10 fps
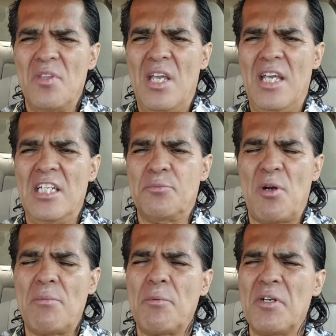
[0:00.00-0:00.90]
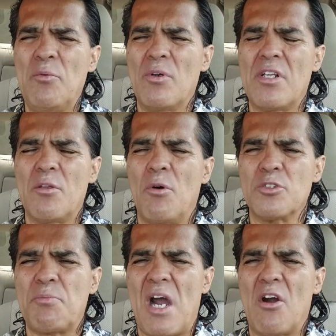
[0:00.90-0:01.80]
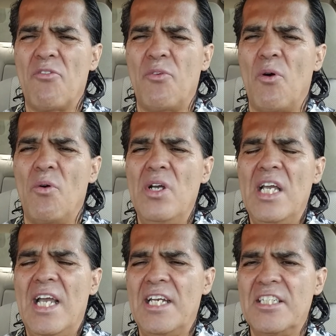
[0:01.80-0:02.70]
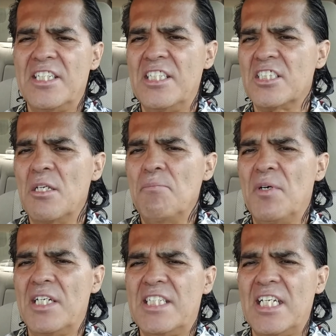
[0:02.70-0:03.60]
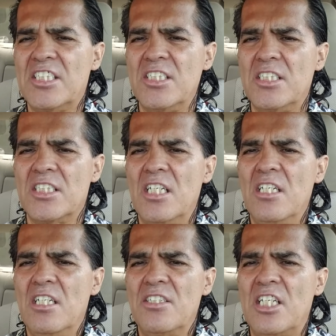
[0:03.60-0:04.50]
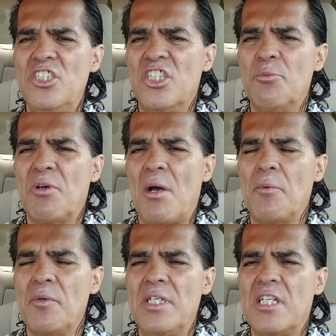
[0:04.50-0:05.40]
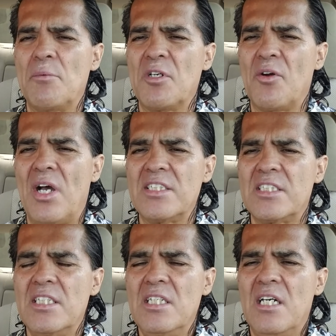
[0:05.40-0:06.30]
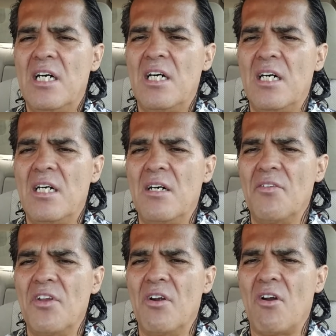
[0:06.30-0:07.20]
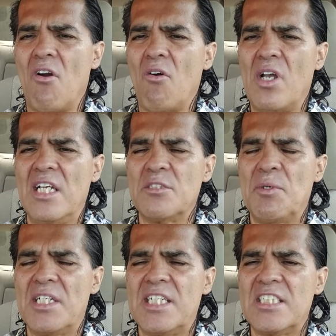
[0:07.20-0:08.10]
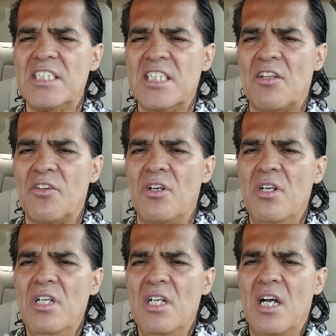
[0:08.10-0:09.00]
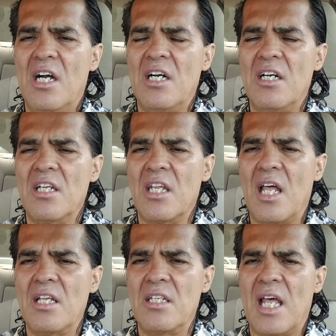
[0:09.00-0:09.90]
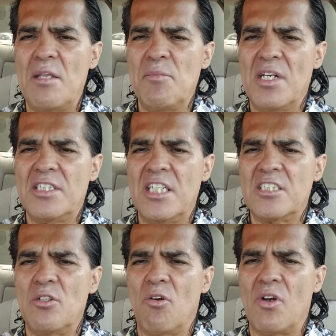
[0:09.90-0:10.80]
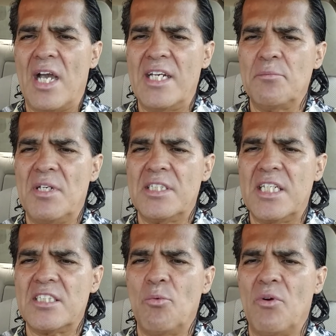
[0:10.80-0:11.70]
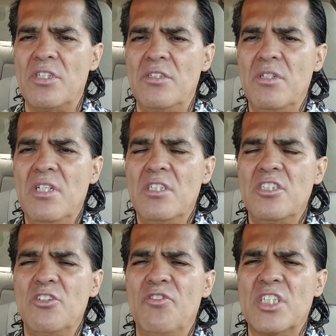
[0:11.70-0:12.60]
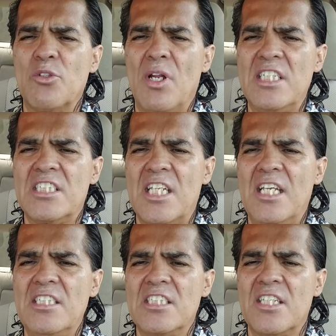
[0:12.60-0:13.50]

and it's probably one of the most powerful and intense meditations that you could probably come across. There are all kinds of meditations out there, light meditation or guided meditation where you visualize things,